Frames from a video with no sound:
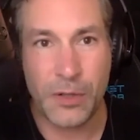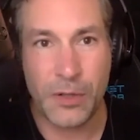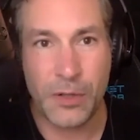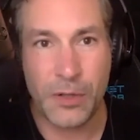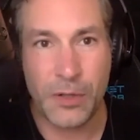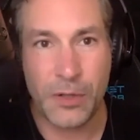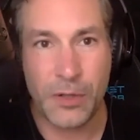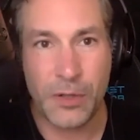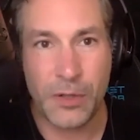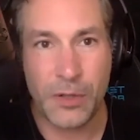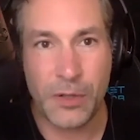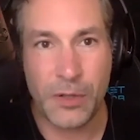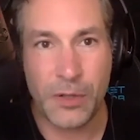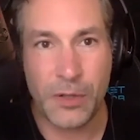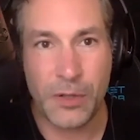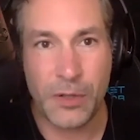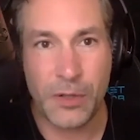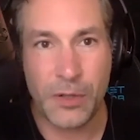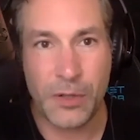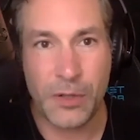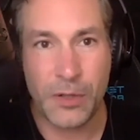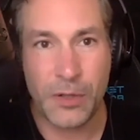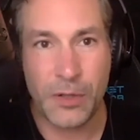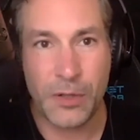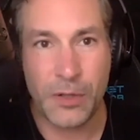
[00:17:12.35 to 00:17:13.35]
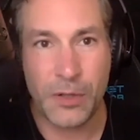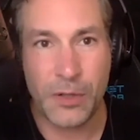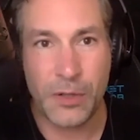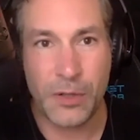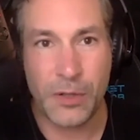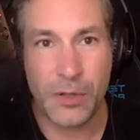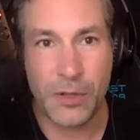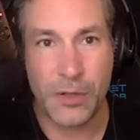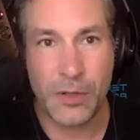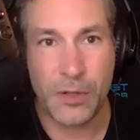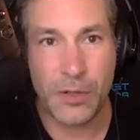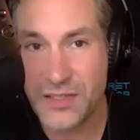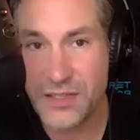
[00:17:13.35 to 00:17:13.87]
searching for
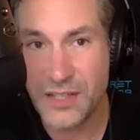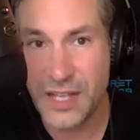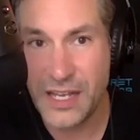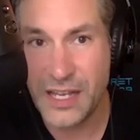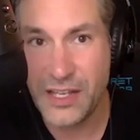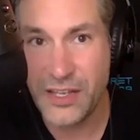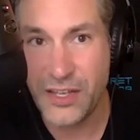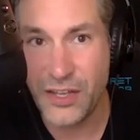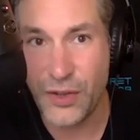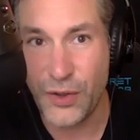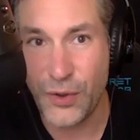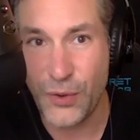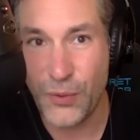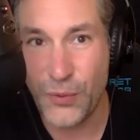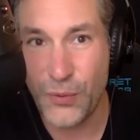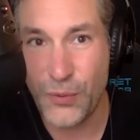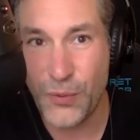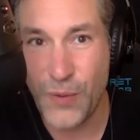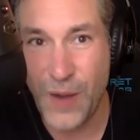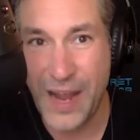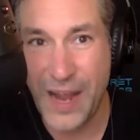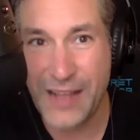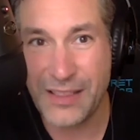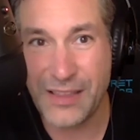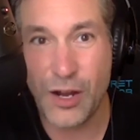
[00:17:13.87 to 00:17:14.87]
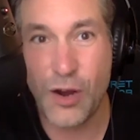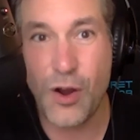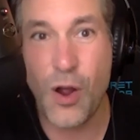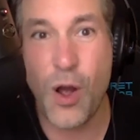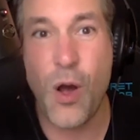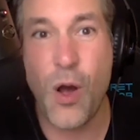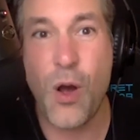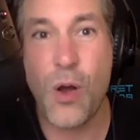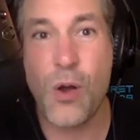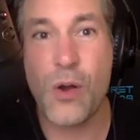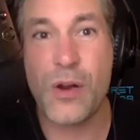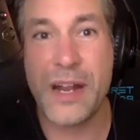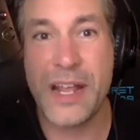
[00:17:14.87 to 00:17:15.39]
companies like you, right? They're
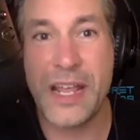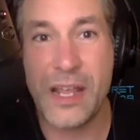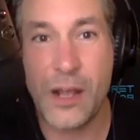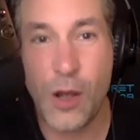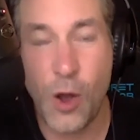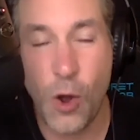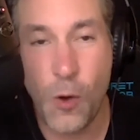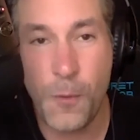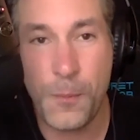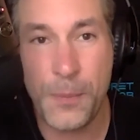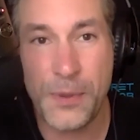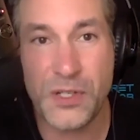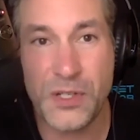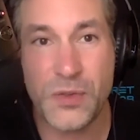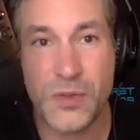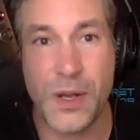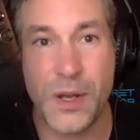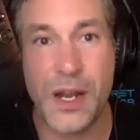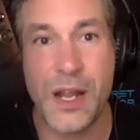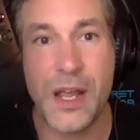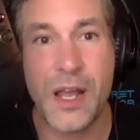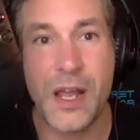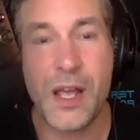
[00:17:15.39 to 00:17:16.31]
already open to it.